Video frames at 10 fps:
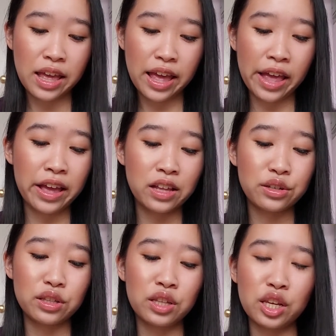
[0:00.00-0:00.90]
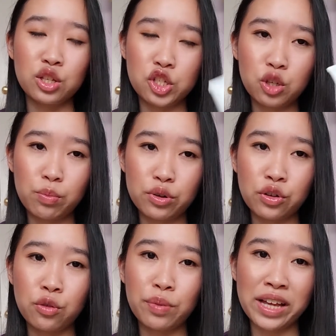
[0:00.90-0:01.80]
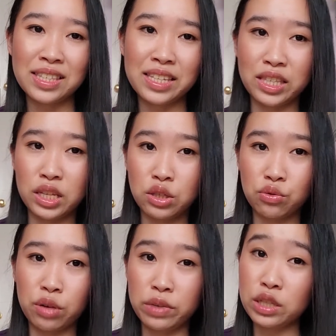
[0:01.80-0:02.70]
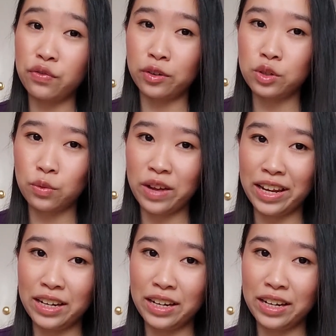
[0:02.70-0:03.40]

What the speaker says: and the Supergoop Unseen Sunscreen was the first one.